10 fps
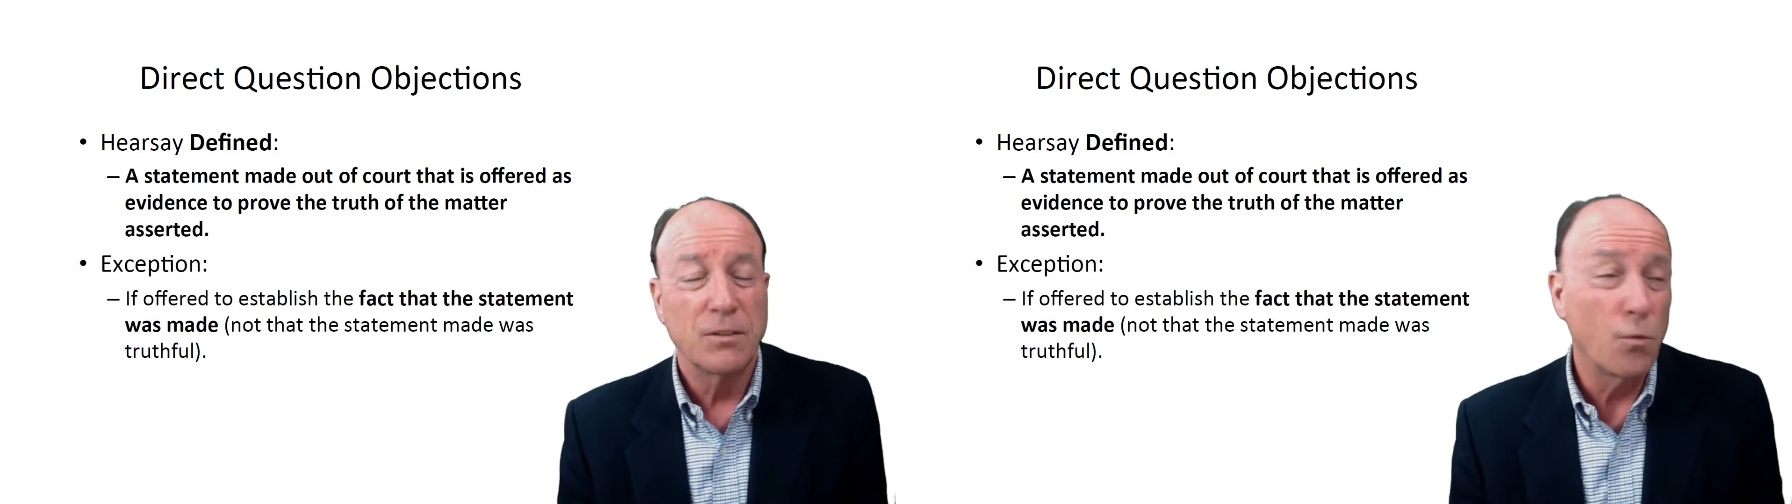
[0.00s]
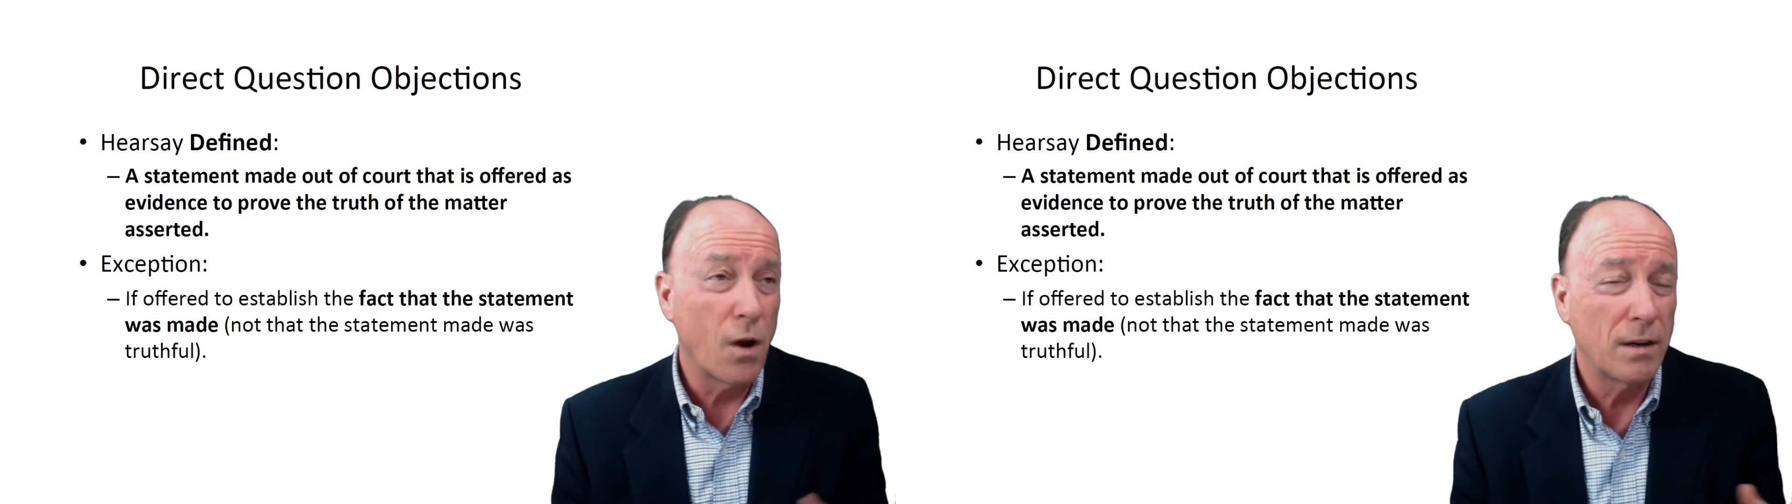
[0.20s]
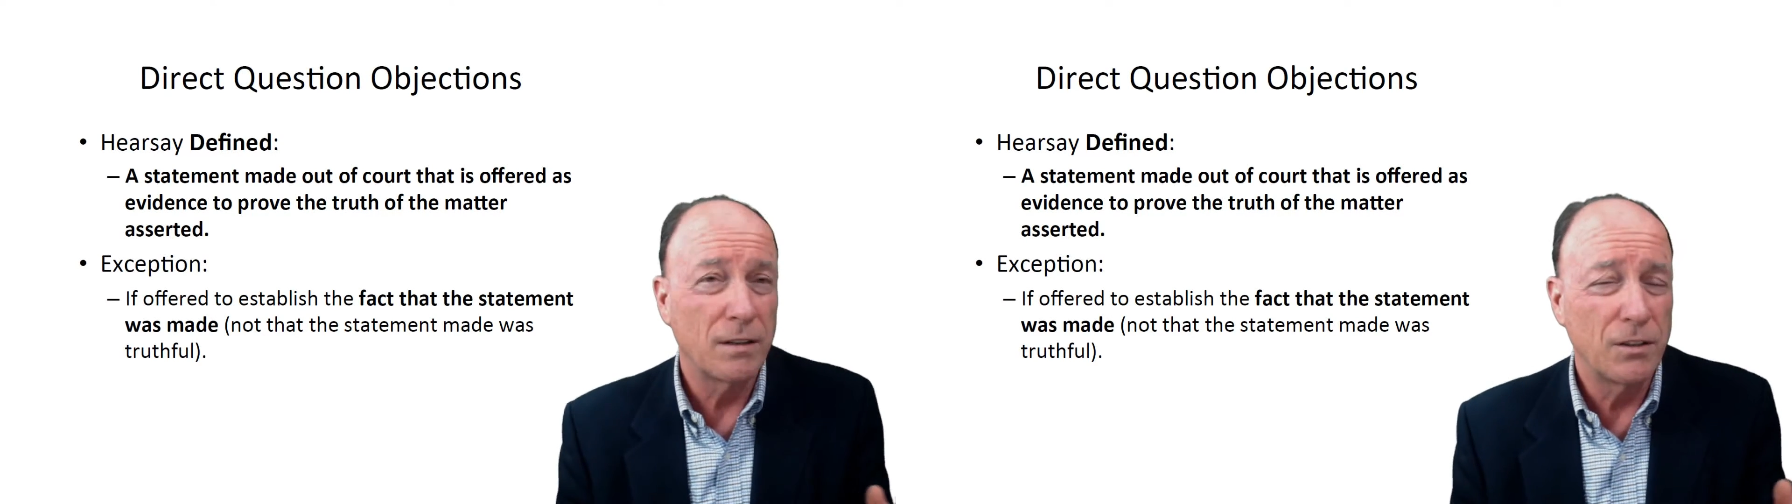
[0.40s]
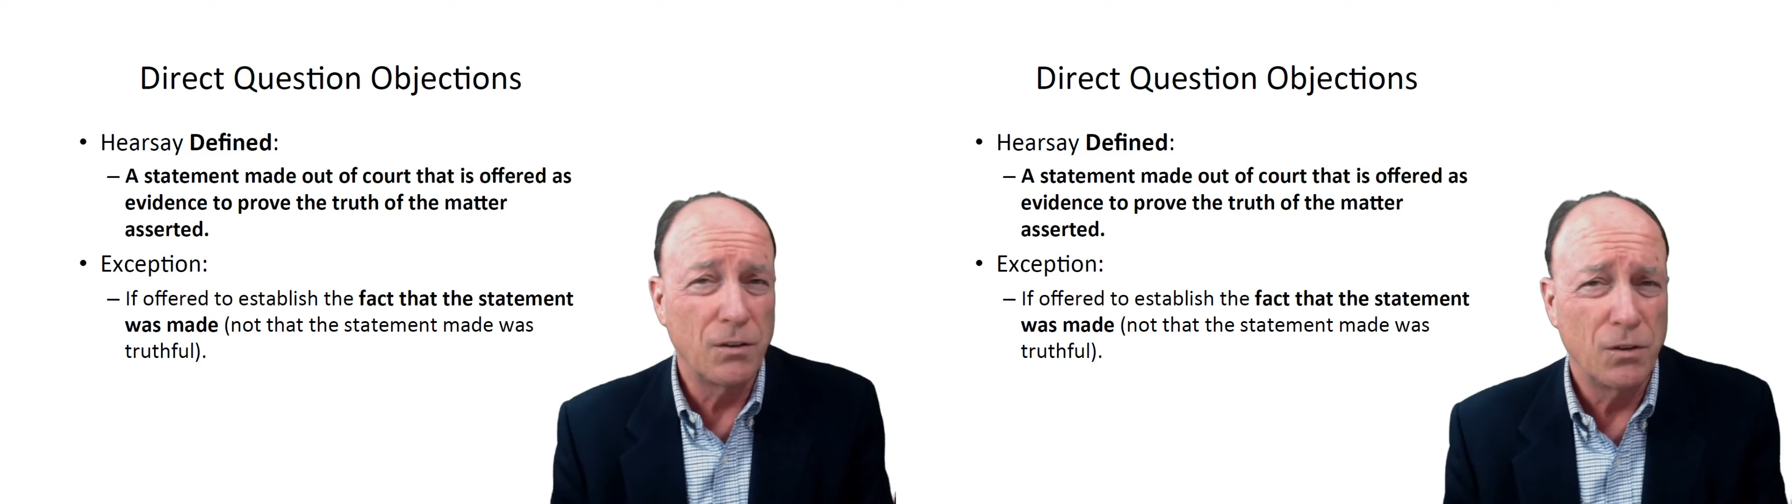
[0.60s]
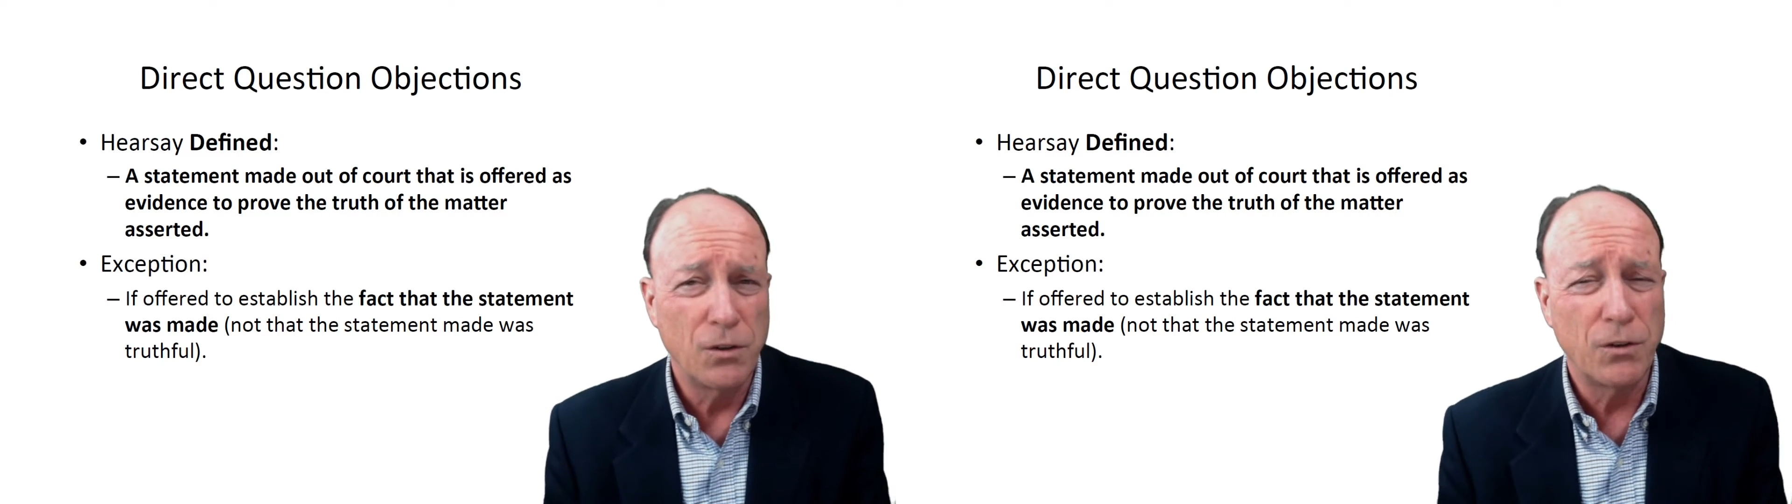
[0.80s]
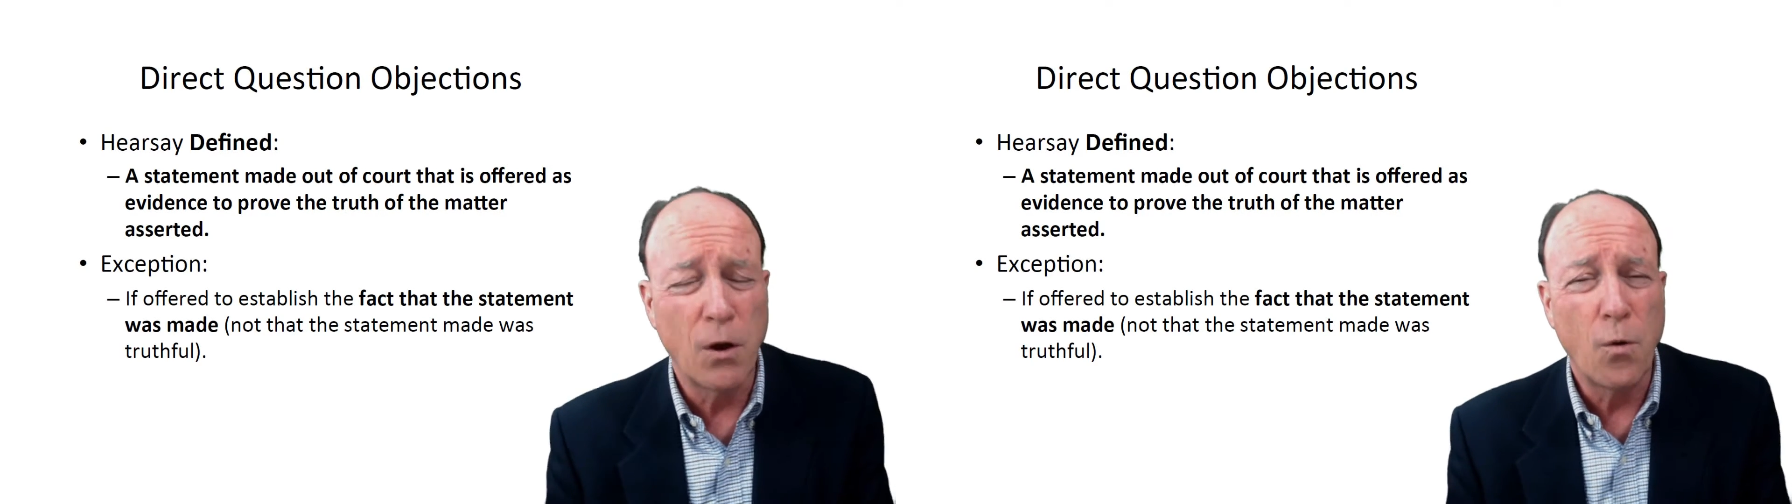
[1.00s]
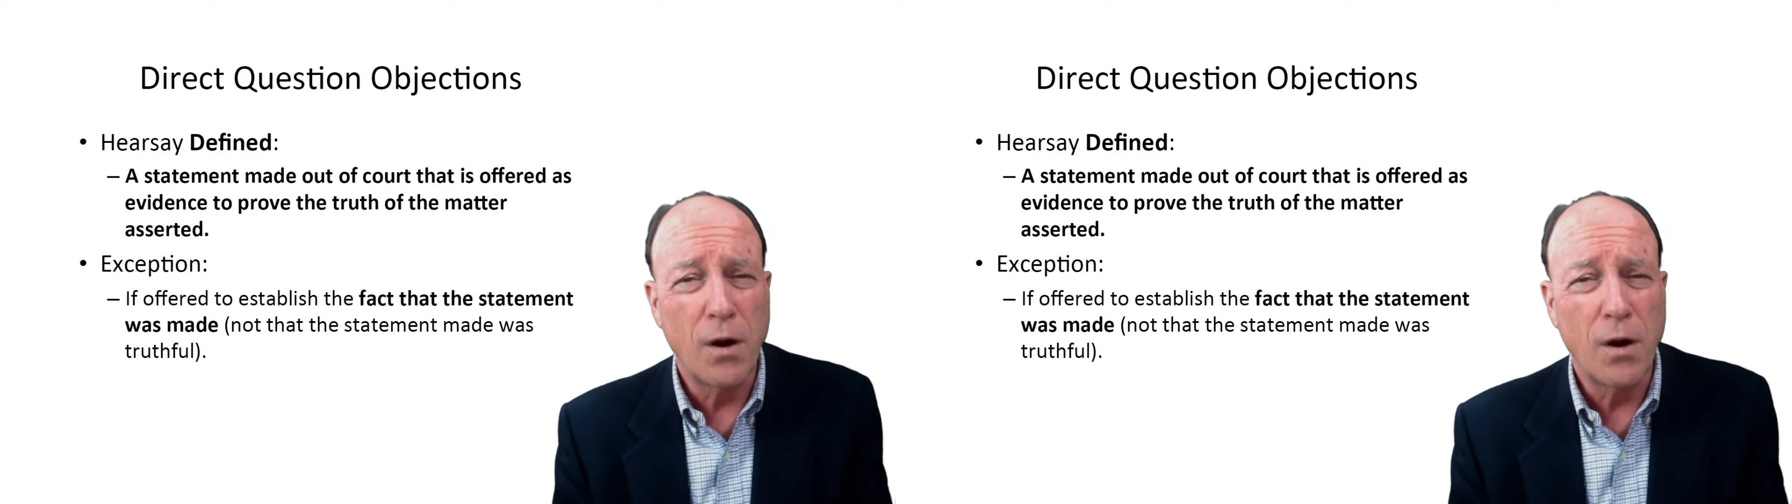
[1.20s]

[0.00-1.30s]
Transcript: You don't